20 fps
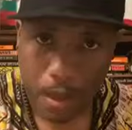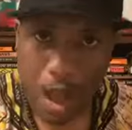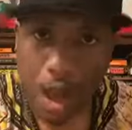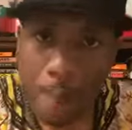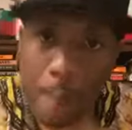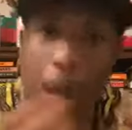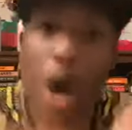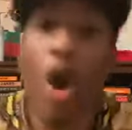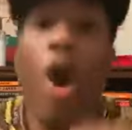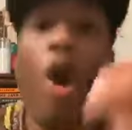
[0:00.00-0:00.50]

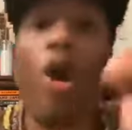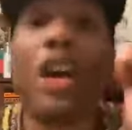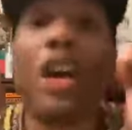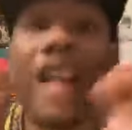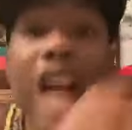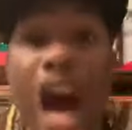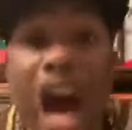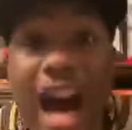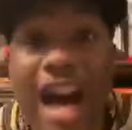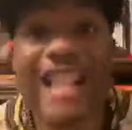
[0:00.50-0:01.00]
But who
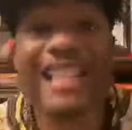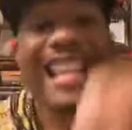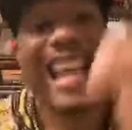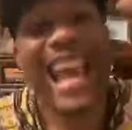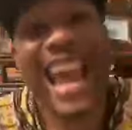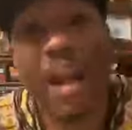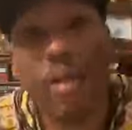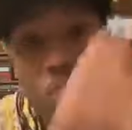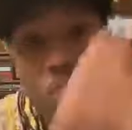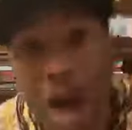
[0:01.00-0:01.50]
guns
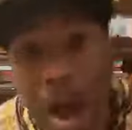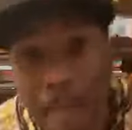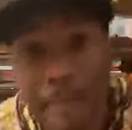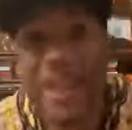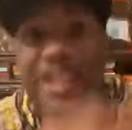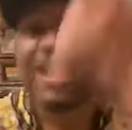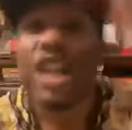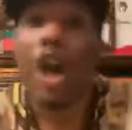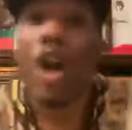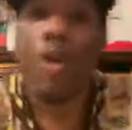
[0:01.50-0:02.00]
and
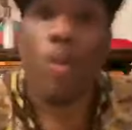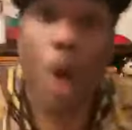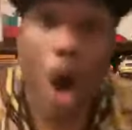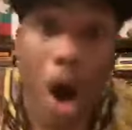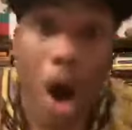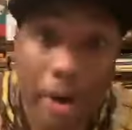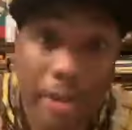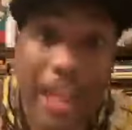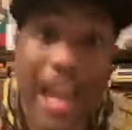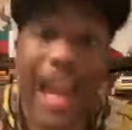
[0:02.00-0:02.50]
weapons
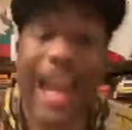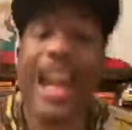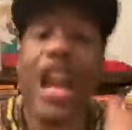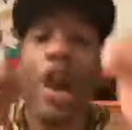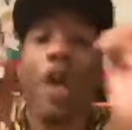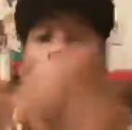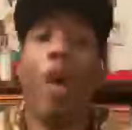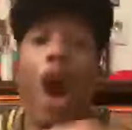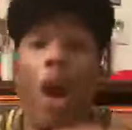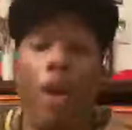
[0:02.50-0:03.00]
were they?
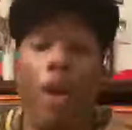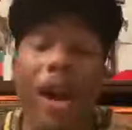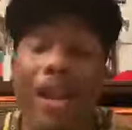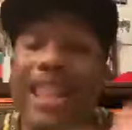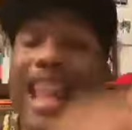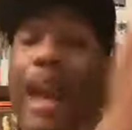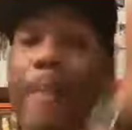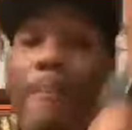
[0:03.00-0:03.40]
Where were they